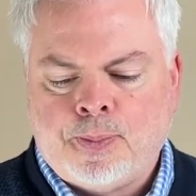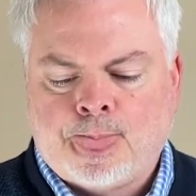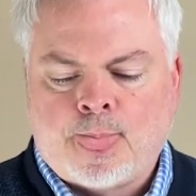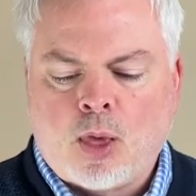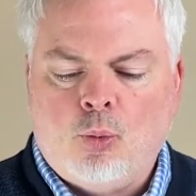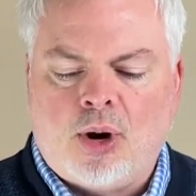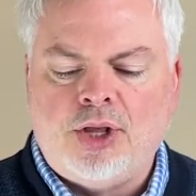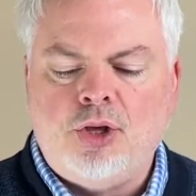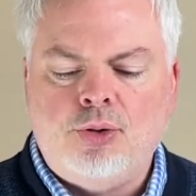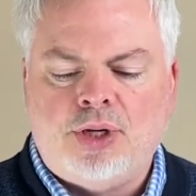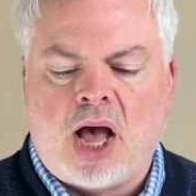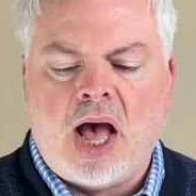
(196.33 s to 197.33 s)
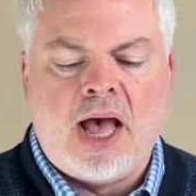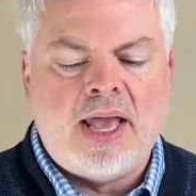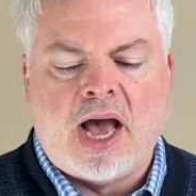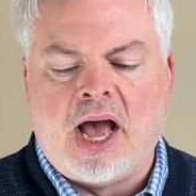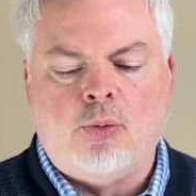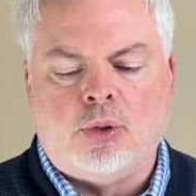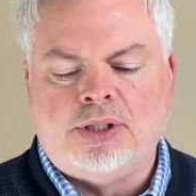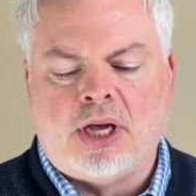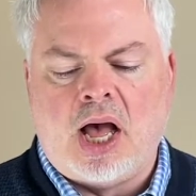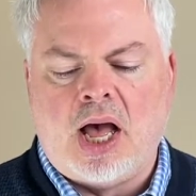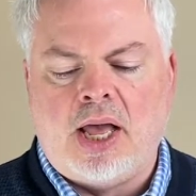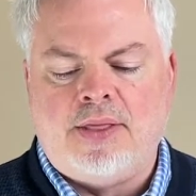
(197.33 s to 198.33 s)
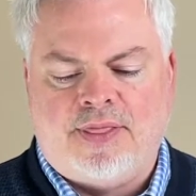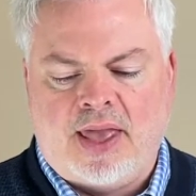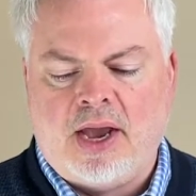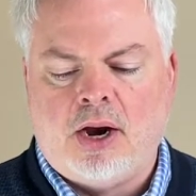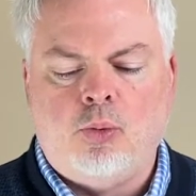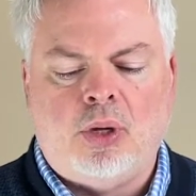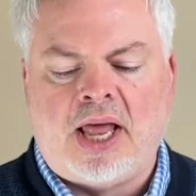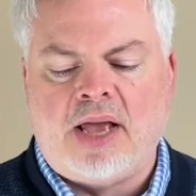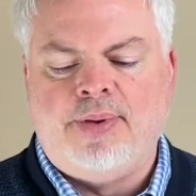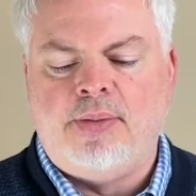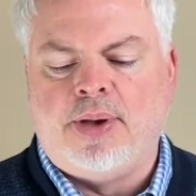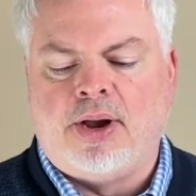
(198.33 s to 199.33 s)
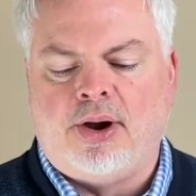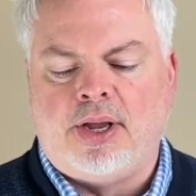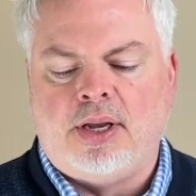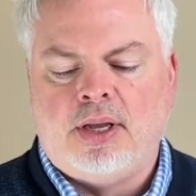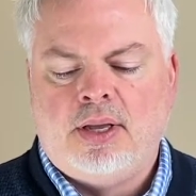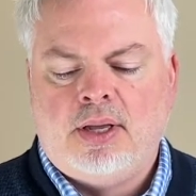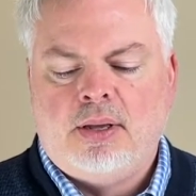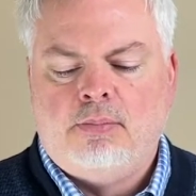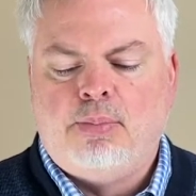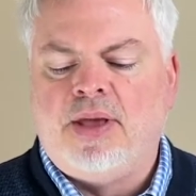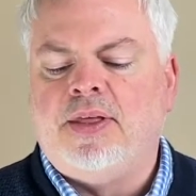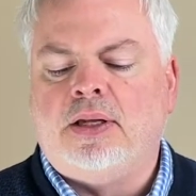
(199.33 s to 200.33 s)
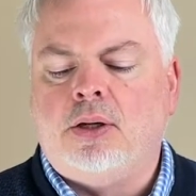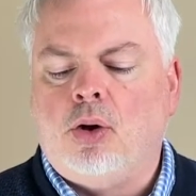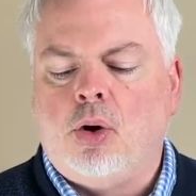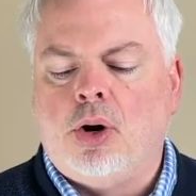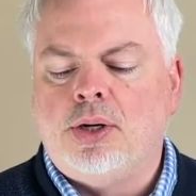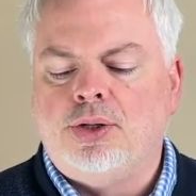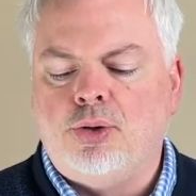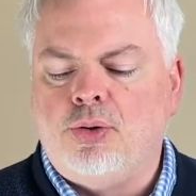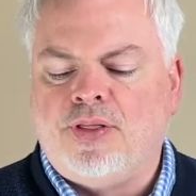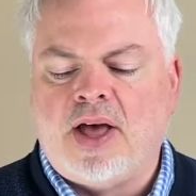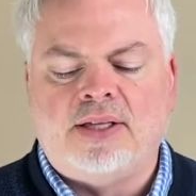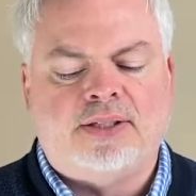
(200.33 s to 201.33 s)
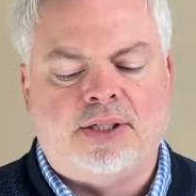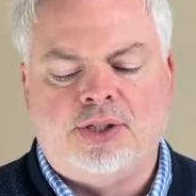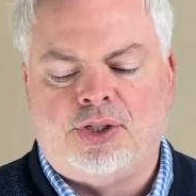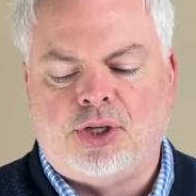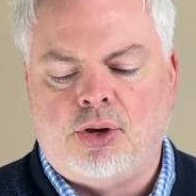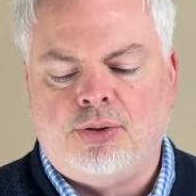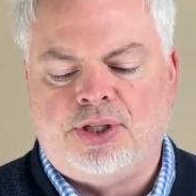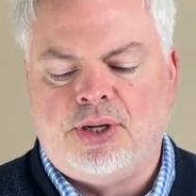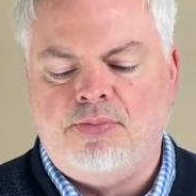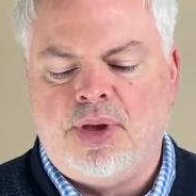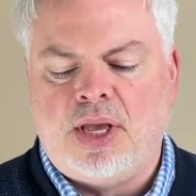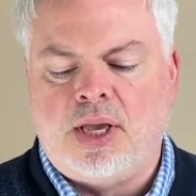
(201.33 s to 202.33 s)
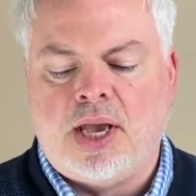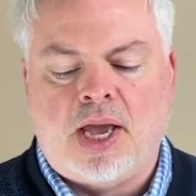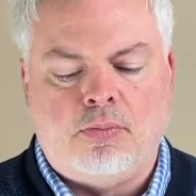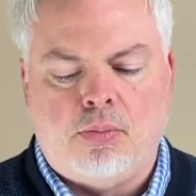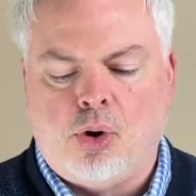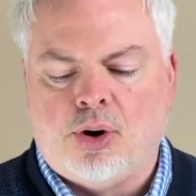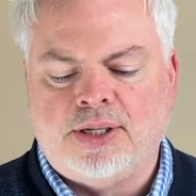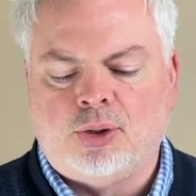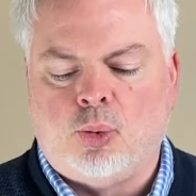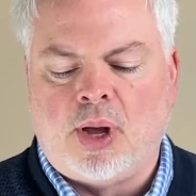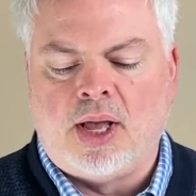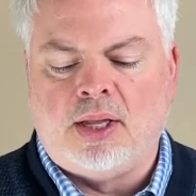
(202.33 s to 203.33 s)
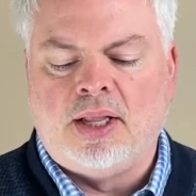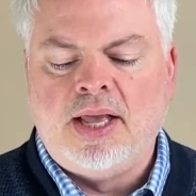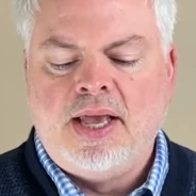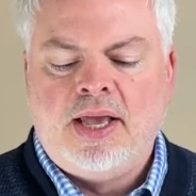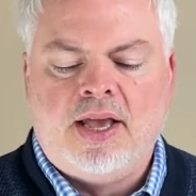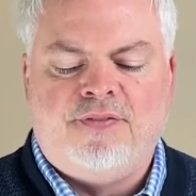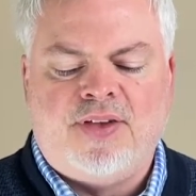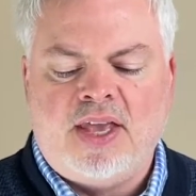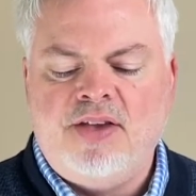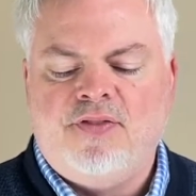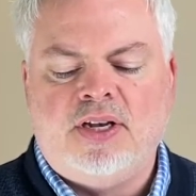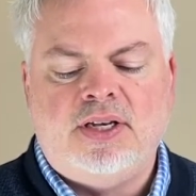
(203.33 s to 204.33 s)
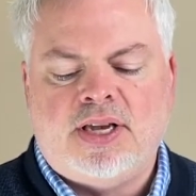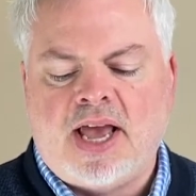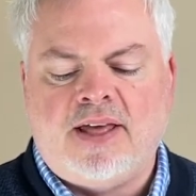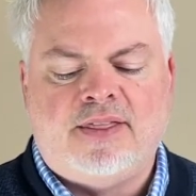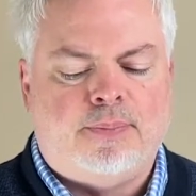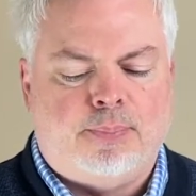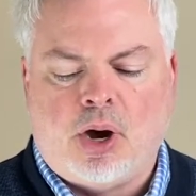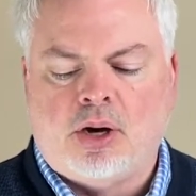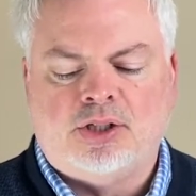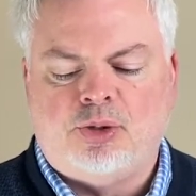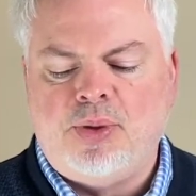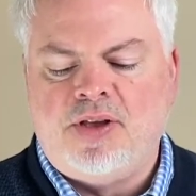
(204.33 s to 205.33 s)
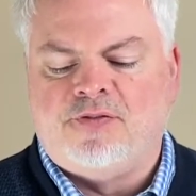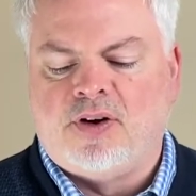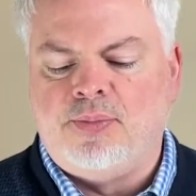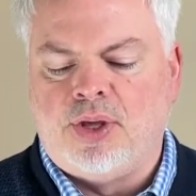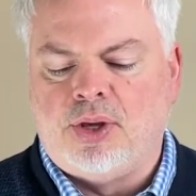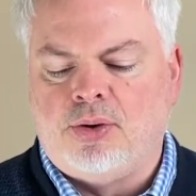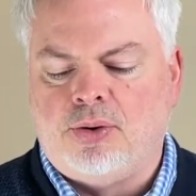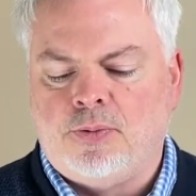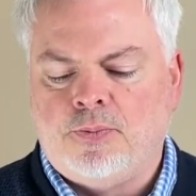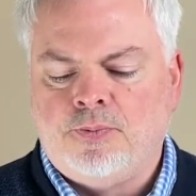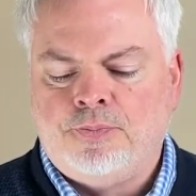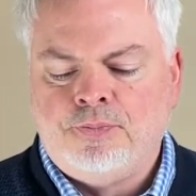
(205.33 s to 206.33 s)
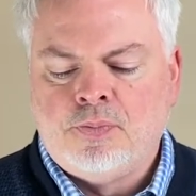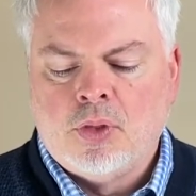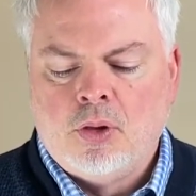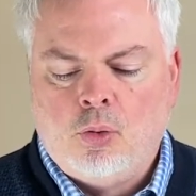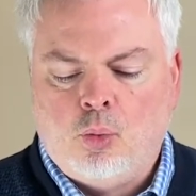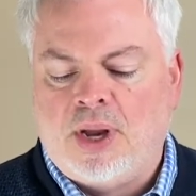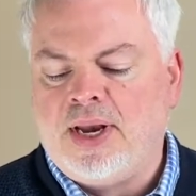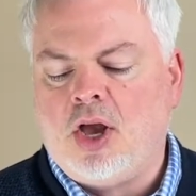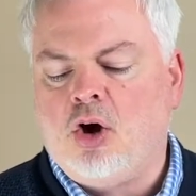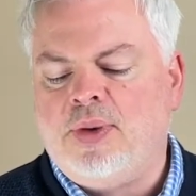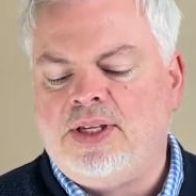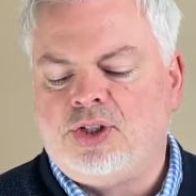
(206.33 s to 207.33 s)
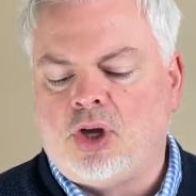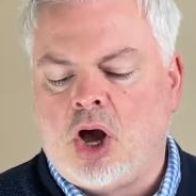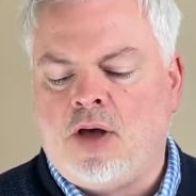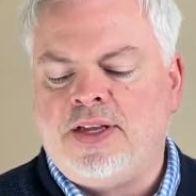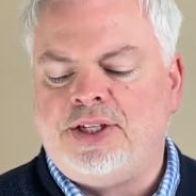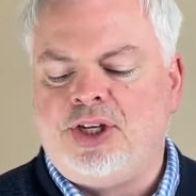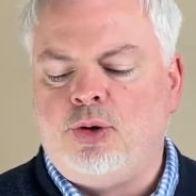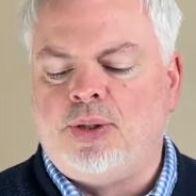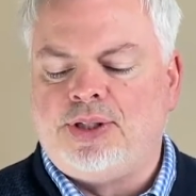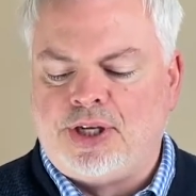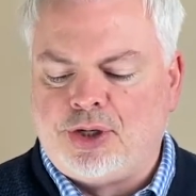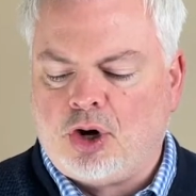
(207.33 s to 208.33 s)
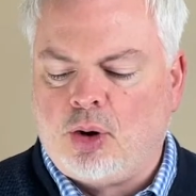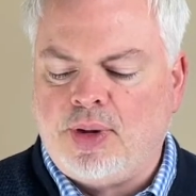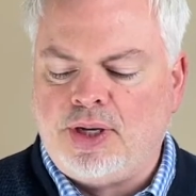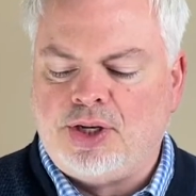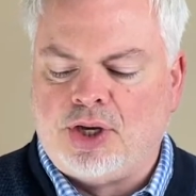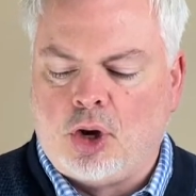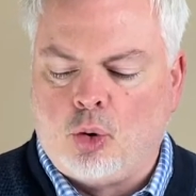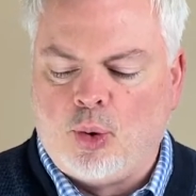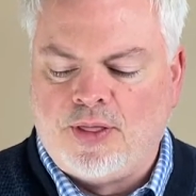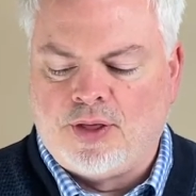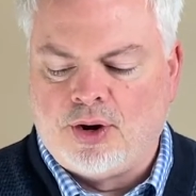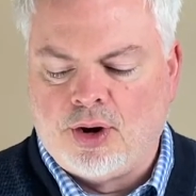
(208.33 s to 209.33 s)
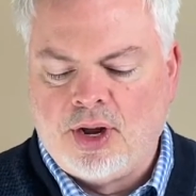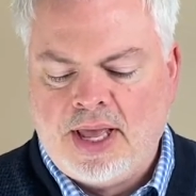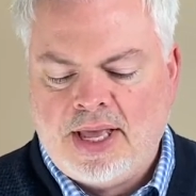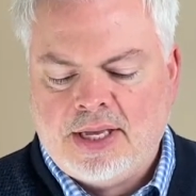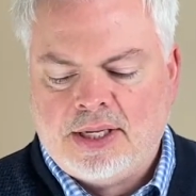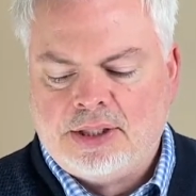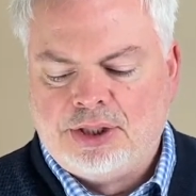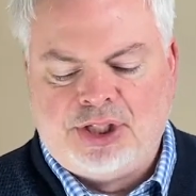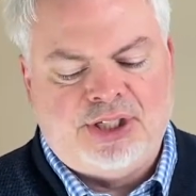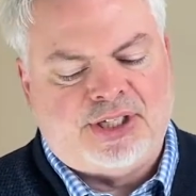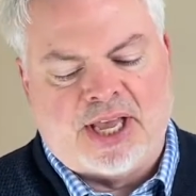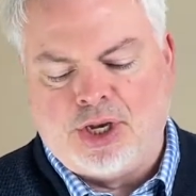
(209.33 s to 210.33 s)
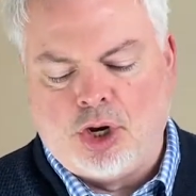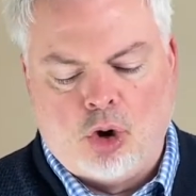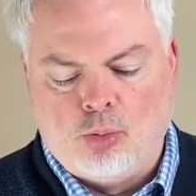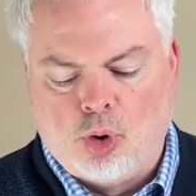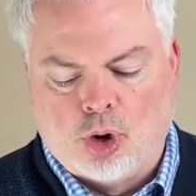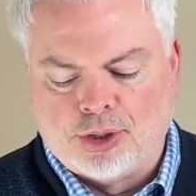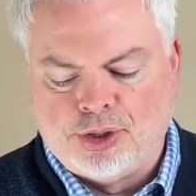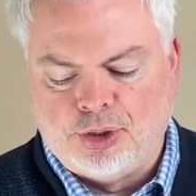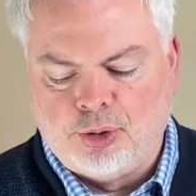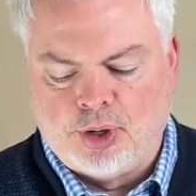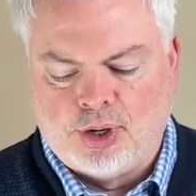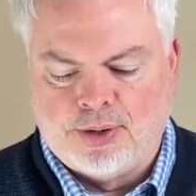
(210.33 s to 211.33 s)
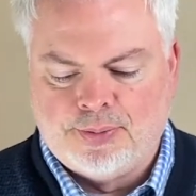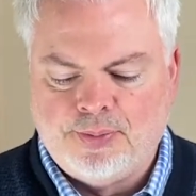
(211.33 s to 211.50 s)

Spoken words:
Where you die, I will die. There will I be buried. May the Lord do thus and so to me, and more as well, if even death parts me from you." When Naomi saw that she was determined to go with her, she said no more to her.